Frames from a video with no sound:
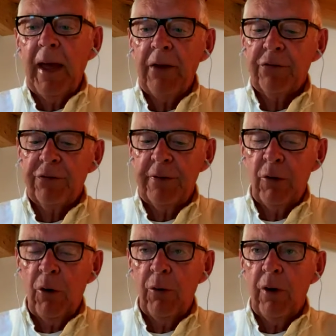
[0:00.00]
as
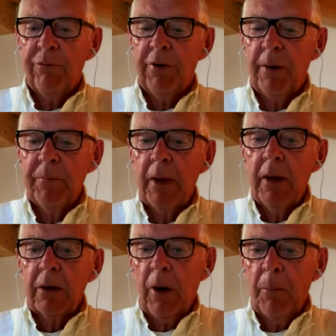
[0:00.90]
CEO of a
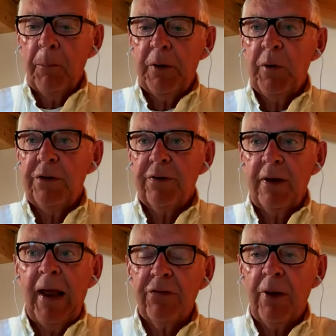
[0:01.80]
company which at
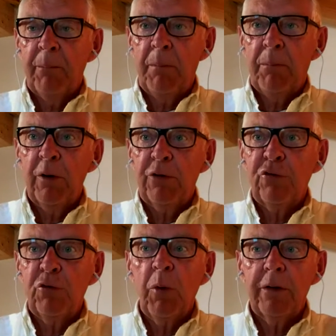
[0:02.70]
that time employed
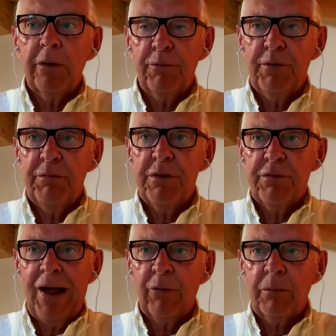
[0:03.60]

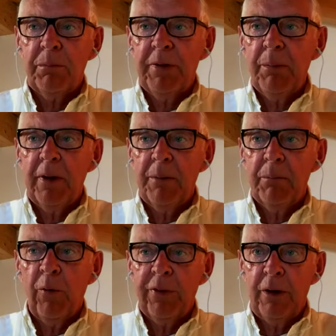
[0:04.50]
250,000 people in
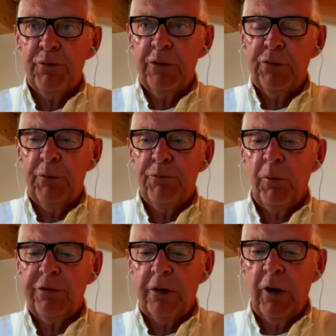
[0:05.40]
more than
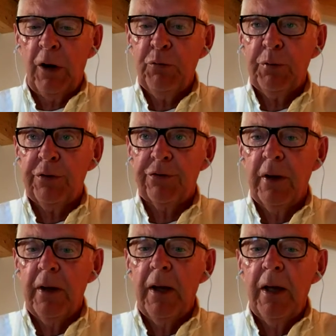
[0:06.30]
40 countries,
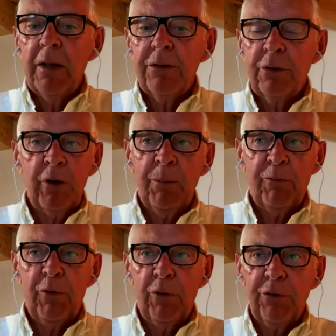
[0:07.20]
the job,
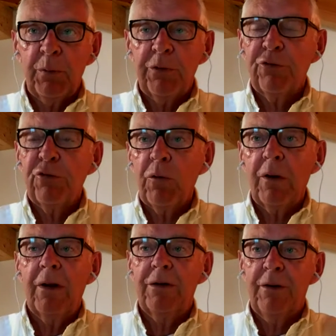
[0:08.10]
of course, was
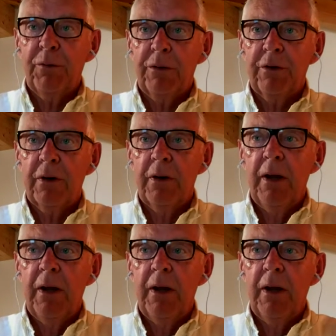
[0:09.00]
totally different.